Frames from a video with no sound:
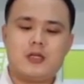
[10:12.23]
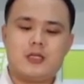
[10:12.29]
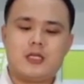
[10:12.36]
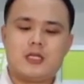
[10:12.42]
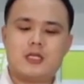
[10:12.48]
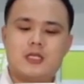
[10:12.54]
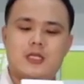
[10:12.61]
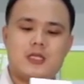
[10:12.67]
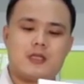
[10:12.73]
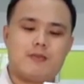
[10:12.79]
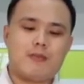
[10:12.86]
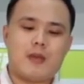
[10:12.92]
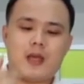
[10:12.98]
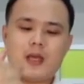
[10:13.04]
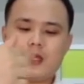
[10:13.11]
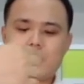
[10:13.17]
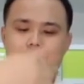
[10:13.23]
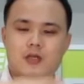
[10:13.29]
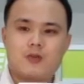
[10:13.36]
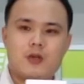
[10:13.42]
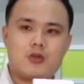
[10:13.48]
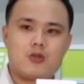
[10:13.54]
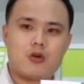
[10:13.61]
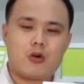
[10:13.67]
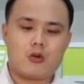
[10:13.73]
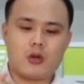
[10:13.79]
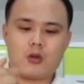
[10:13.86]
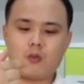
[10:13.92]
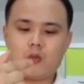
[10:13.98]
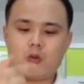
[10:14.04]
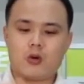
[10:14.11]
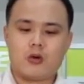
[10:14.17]
this dismatic switch on
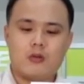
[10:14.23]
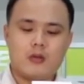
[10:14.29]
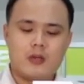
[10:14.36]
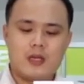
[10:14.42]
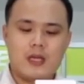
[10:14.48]
the wall.